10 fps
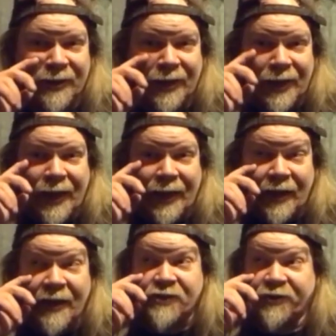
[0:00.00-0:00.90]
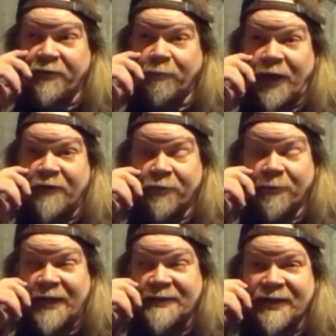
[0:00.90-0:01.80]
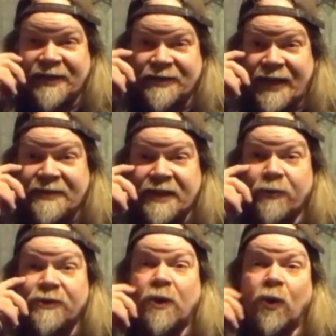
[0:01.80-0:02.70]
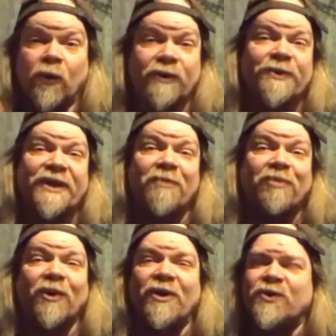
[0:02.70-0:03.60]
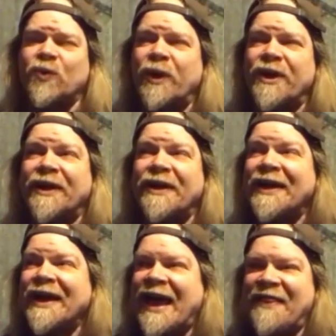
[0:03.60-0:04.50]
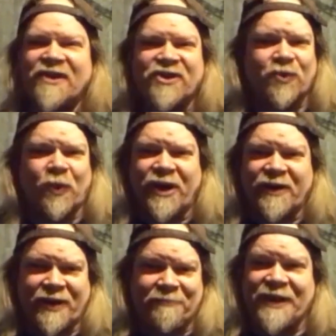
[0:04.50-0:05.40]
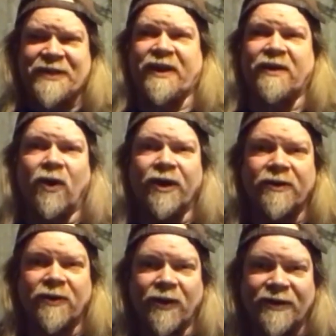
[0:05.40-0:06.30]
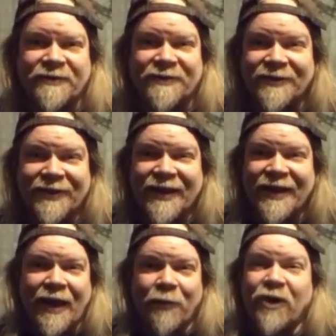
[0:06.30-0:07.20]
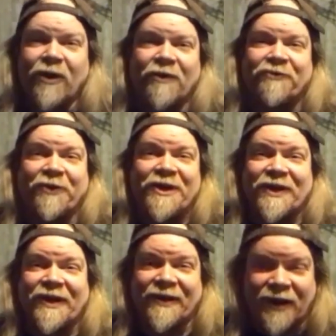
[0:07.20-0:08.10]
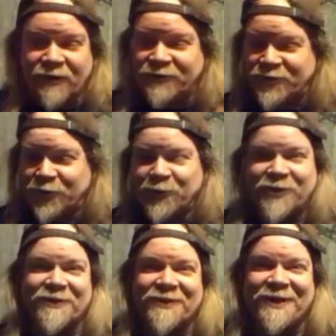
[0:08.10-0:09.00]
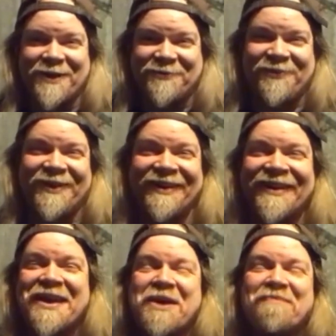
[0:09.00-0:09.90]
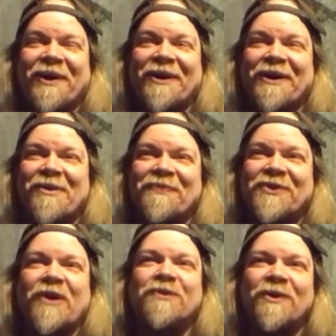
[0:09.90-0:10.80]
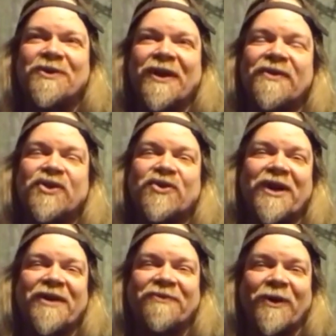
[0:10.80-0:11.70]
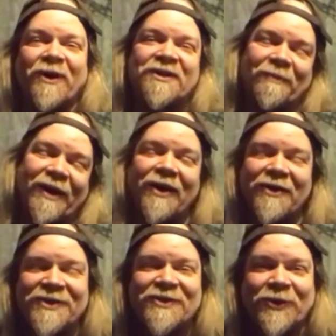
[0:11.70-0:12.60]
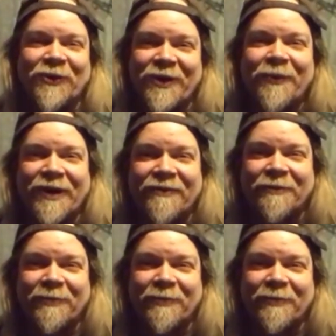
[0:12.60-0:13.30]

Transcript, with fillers: Yeah, and I actually felt bad from that day because that day was cold. It was April. It was windy, and they're just wearing like basically like loincloths and we're all freezing in our mm. suits and stuff. but um, so I was mostly on the street at first. I'm like, oh, this is cool, you know, whatever.